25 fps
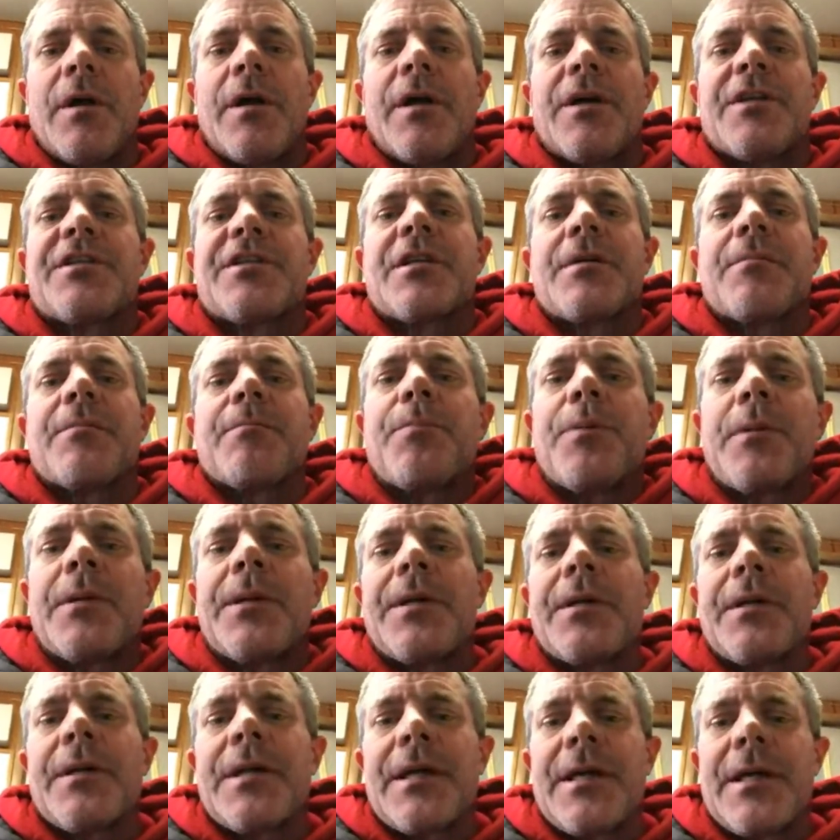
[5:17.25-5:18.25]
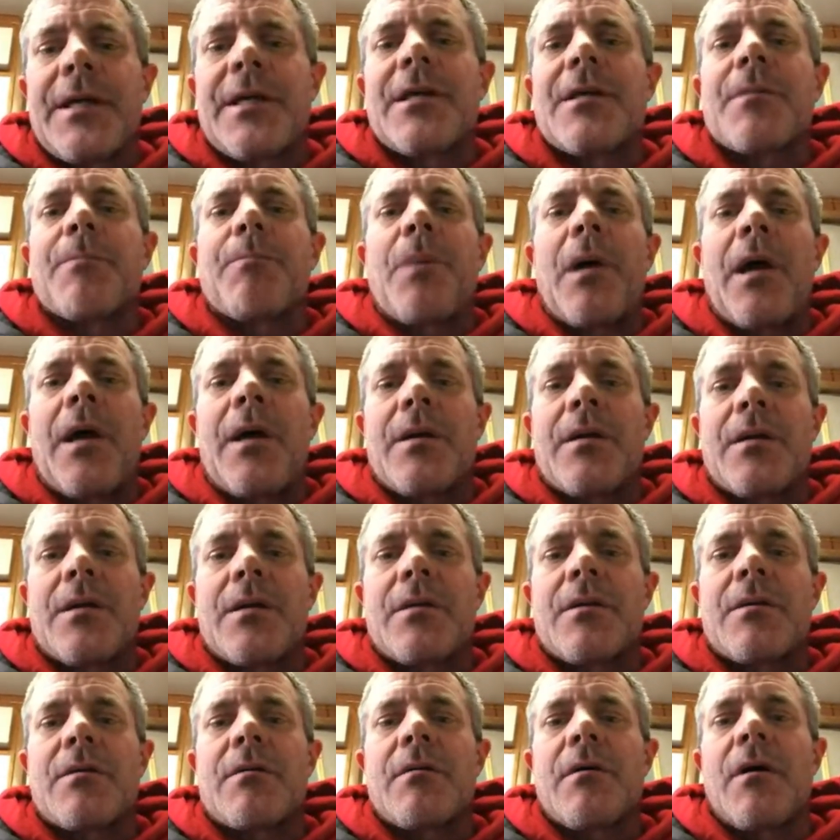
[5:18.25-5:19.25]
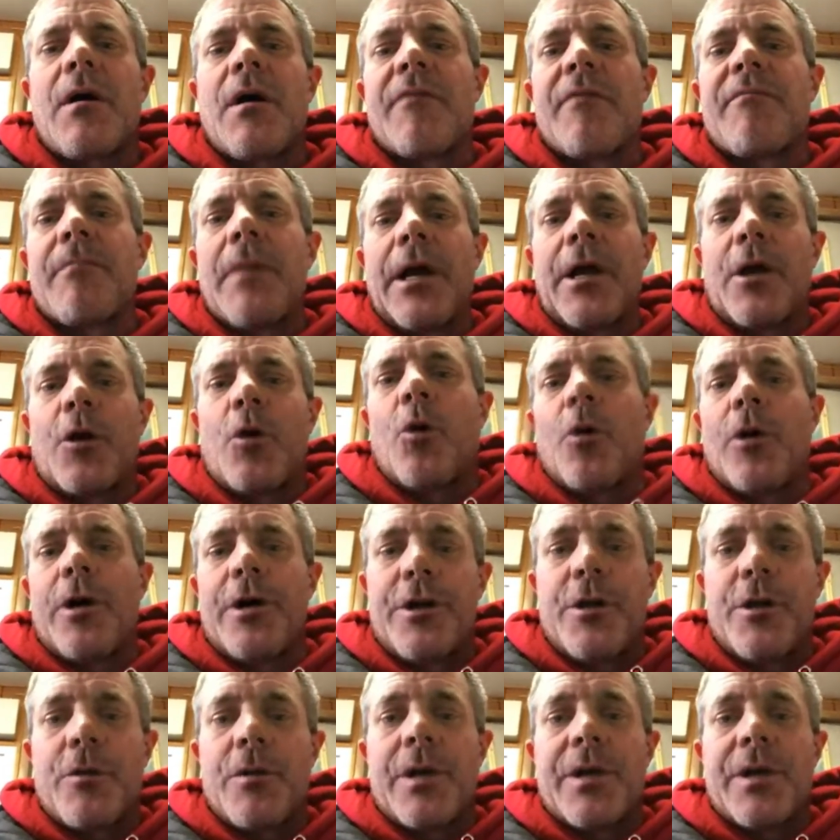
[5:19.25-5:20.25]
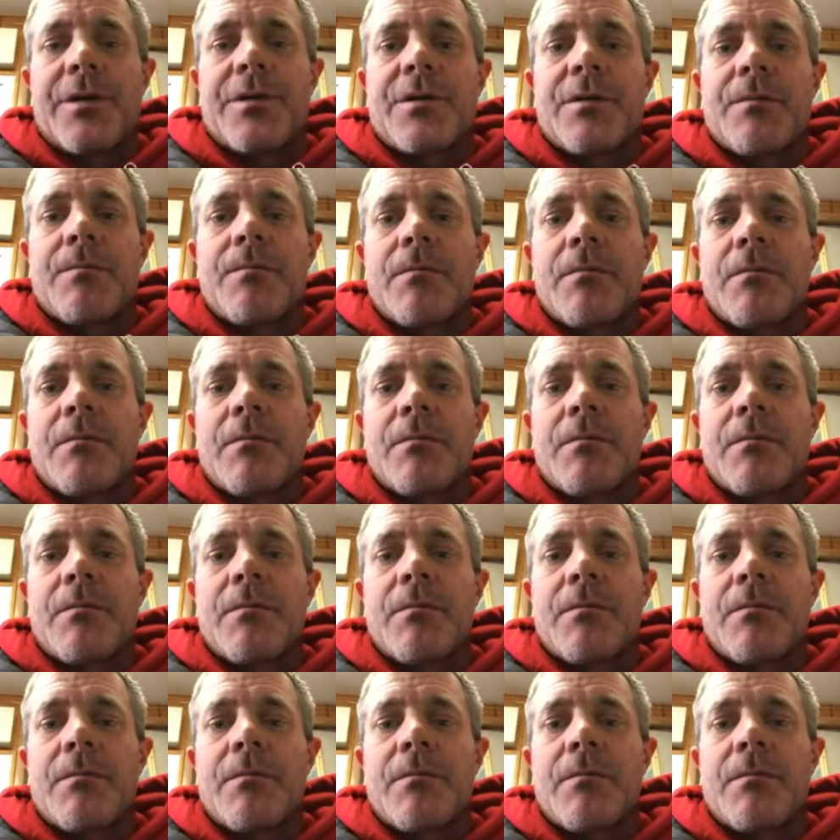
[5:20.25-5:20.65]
it's completely independent of my corn unit.